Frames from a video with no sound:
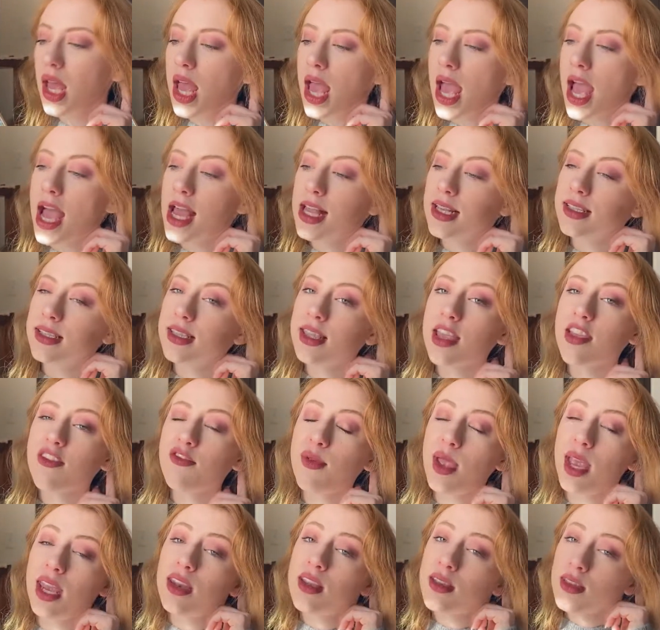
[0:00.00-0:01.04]
And they've
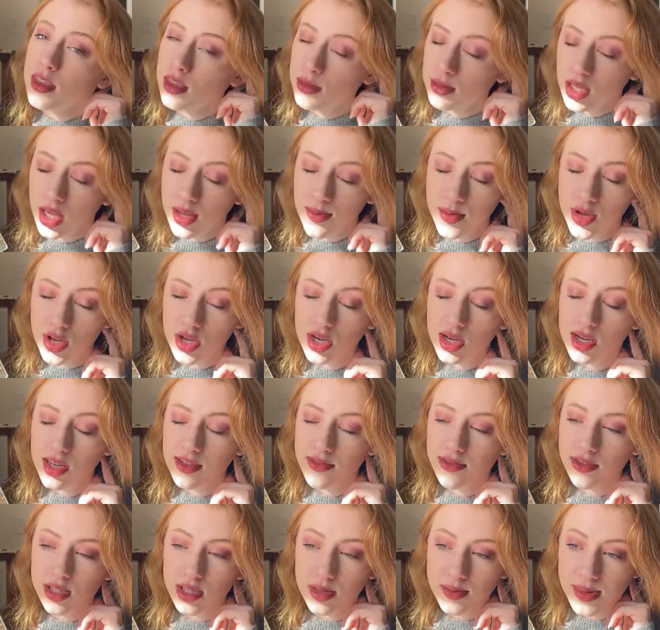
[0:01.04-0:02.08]
made a community
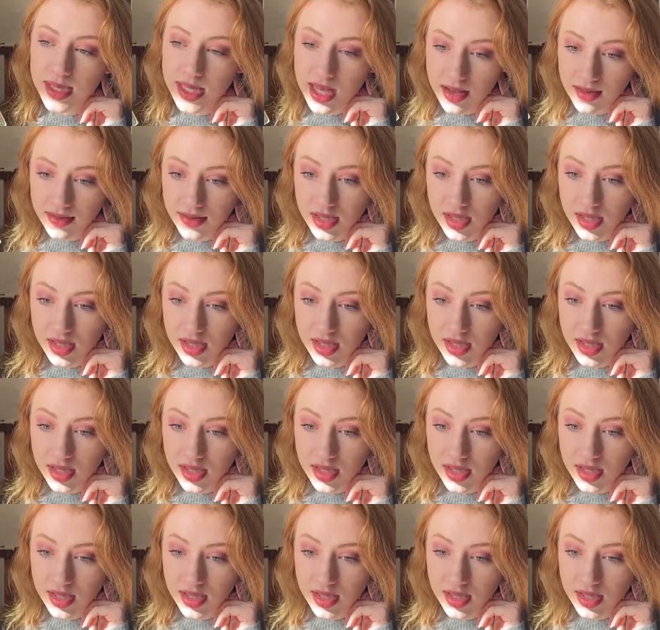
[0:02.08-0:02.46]
for themselves